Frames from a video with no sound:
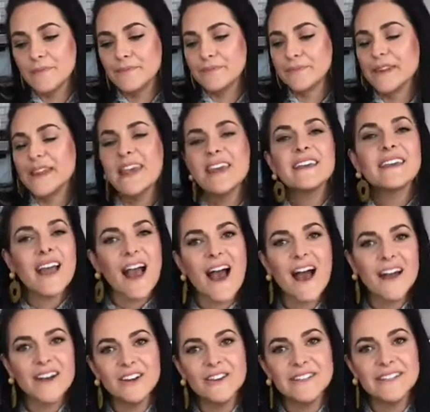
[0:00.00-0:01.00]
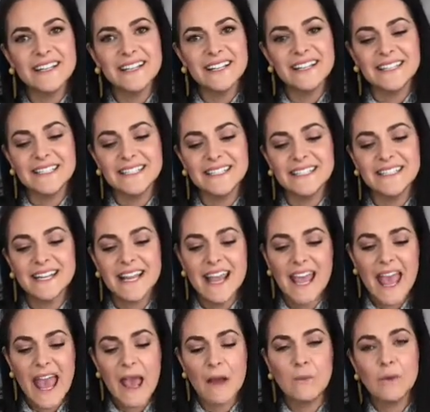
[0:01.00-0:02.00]
Kia kaha New Zealand,
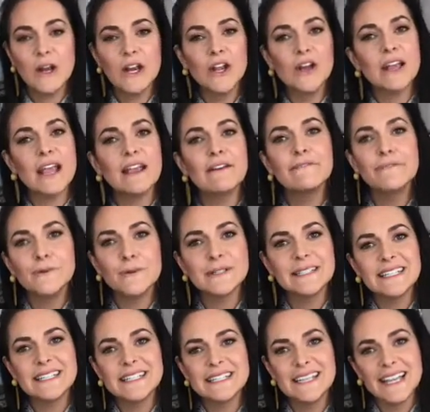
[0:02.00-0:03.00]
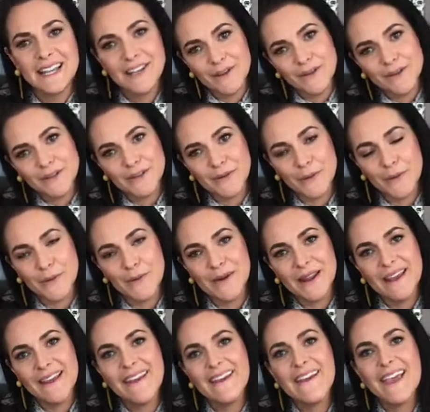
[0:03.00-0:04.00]
and we're looking forward to seeing you soon
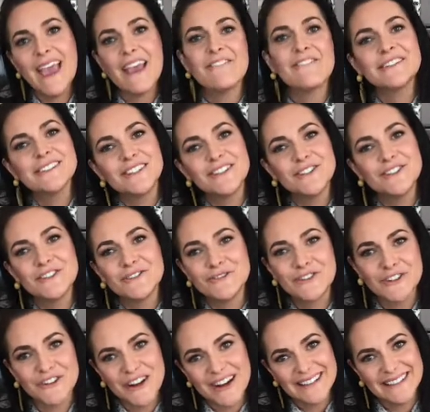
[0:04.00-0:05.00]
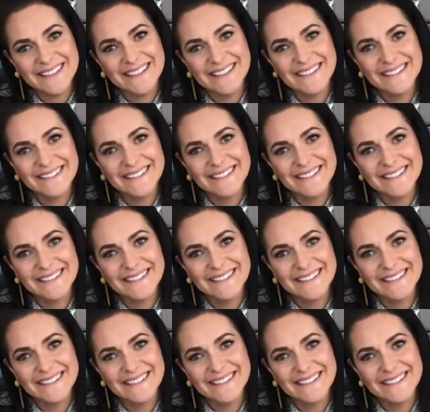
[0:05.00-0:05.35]
at Resolution Retreats.